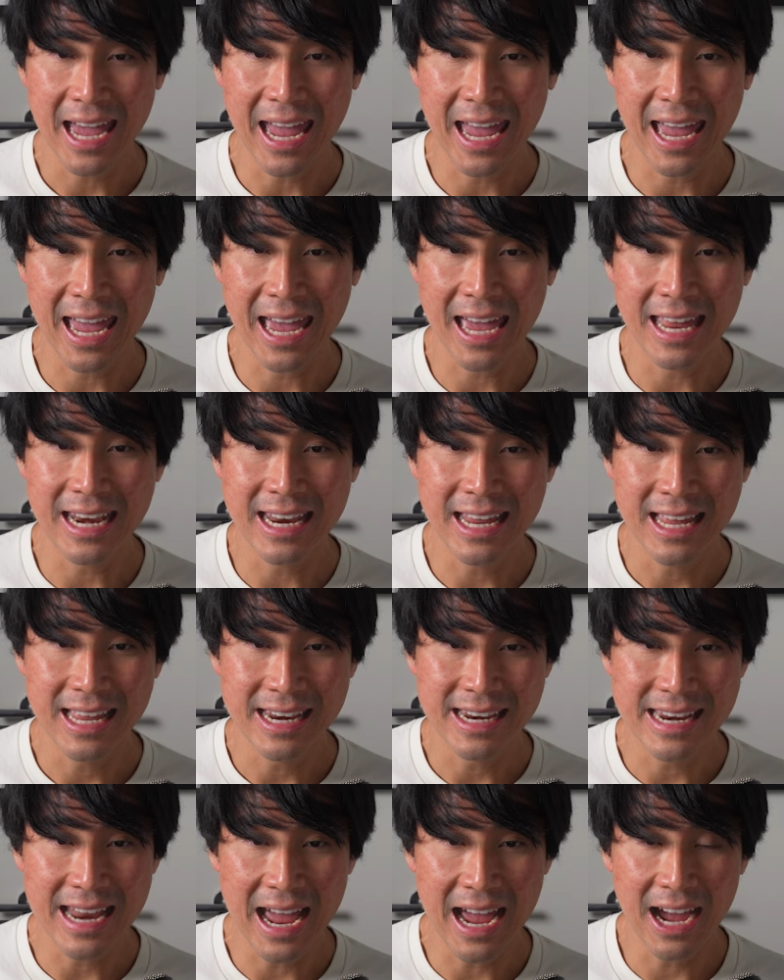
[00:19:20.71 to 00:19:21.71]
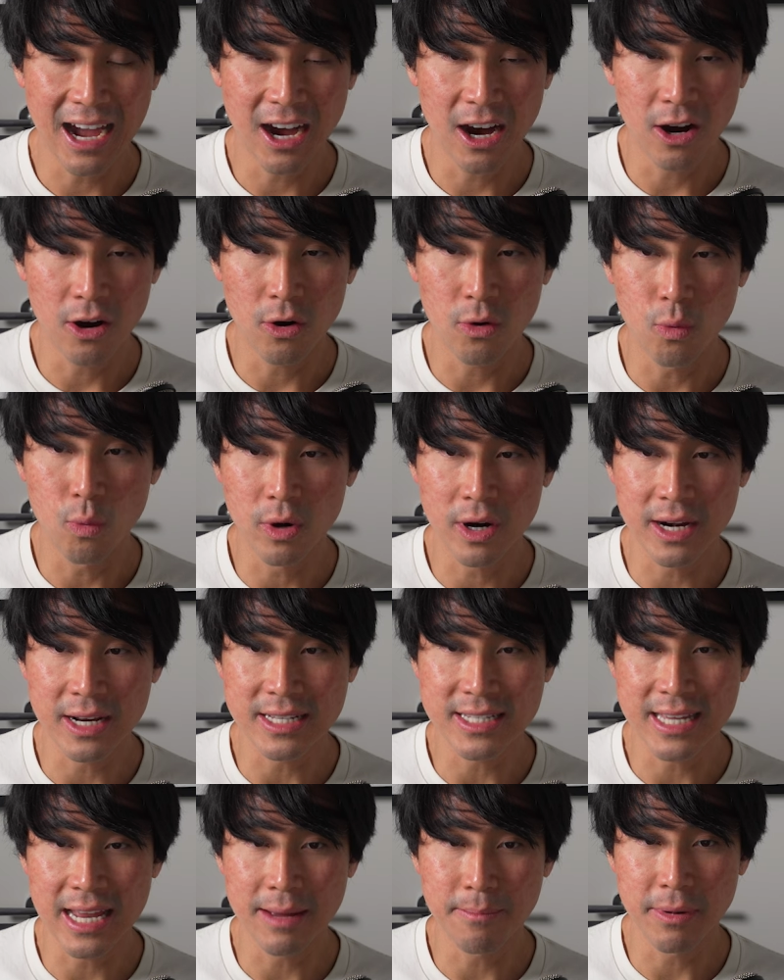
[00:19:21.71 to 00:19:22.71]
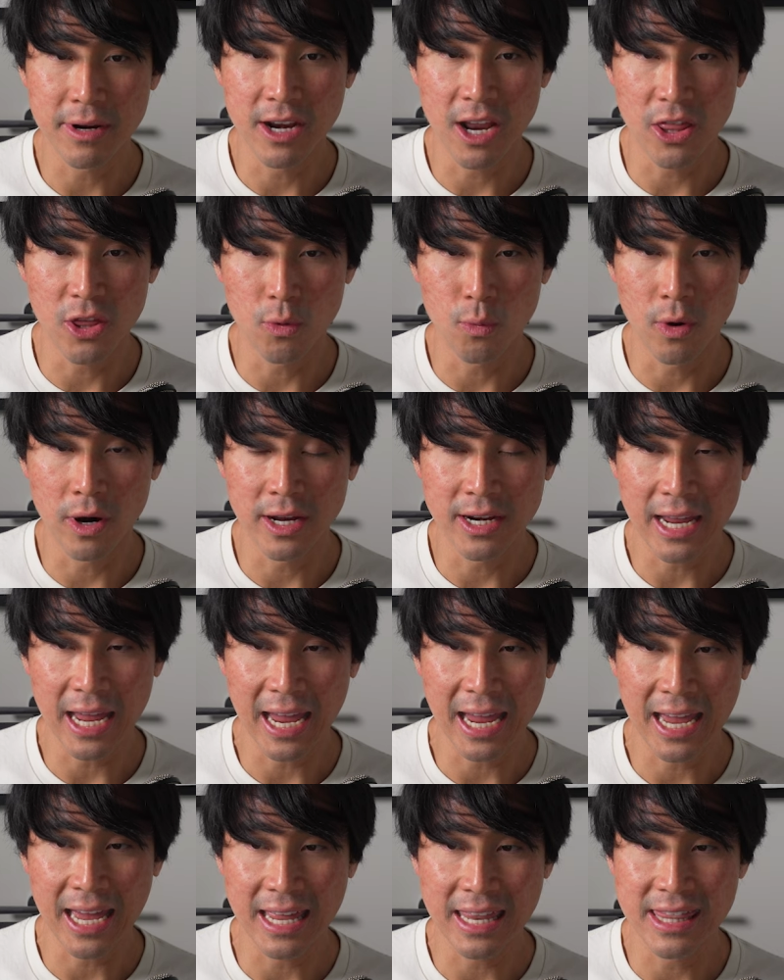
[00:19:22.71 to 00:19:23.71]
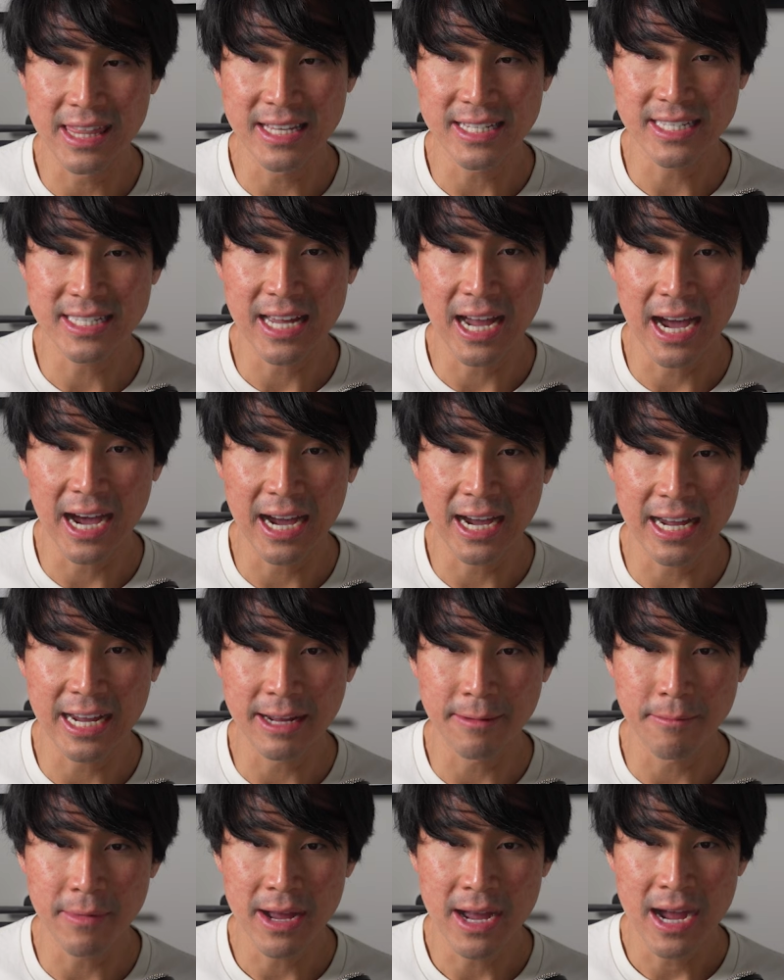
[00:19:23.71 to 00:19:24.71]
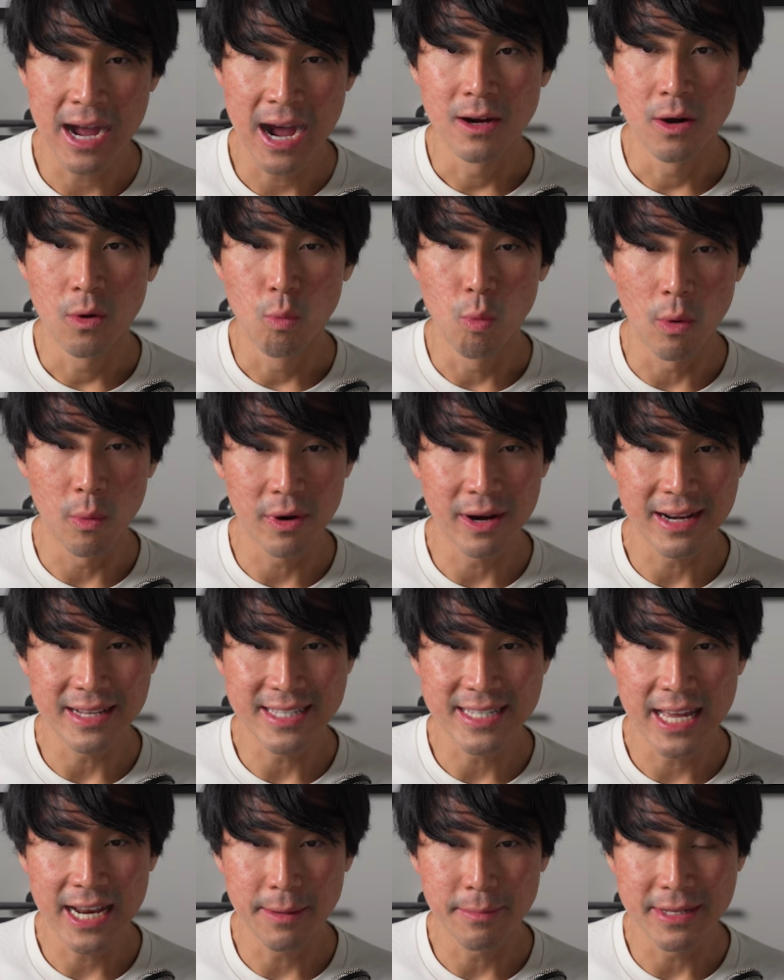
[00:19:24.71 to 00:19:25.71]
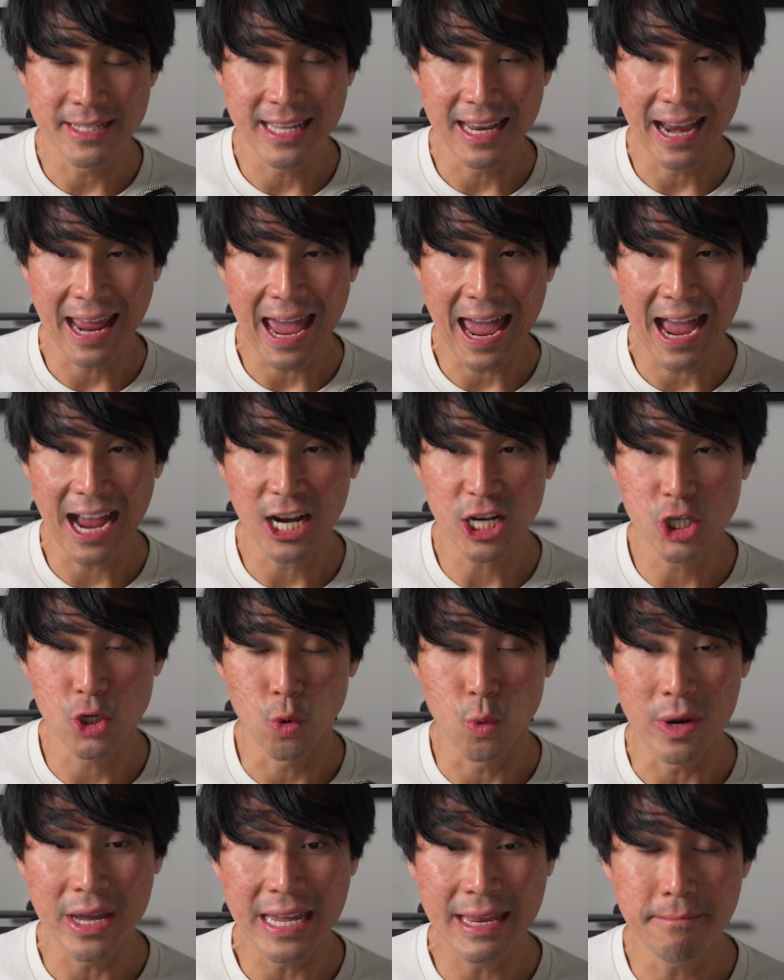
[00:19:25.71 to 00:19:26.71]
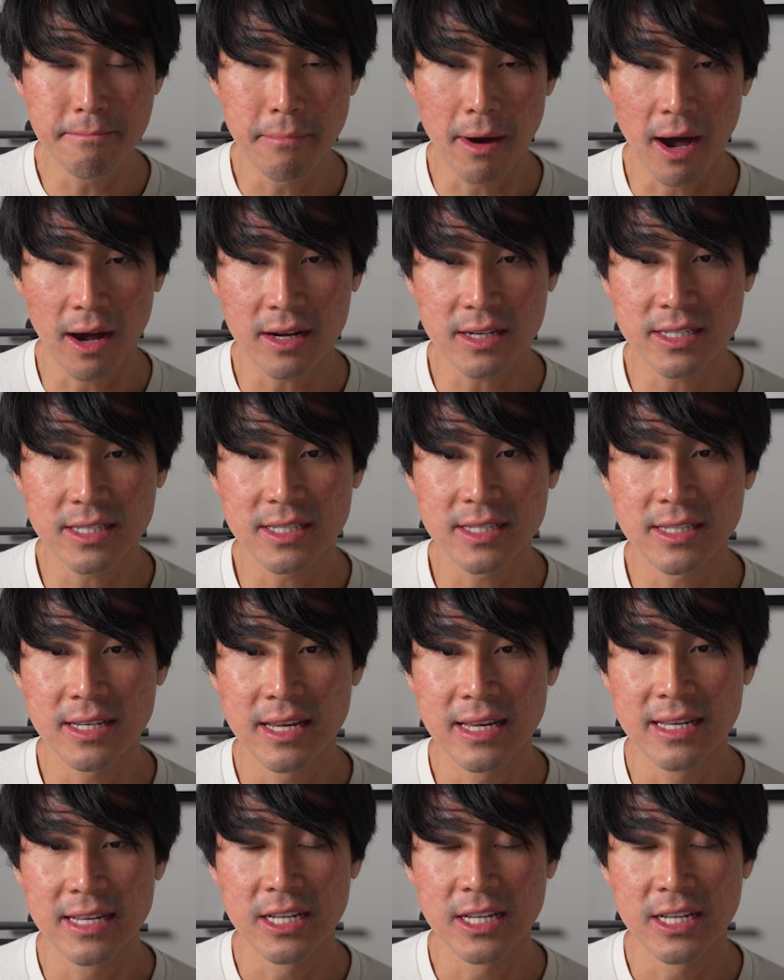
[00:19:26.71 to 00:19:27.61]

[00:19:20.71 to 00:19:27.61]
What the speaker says: And now we're going to set up another one. And this time, what we're going to set up is an actual inbox.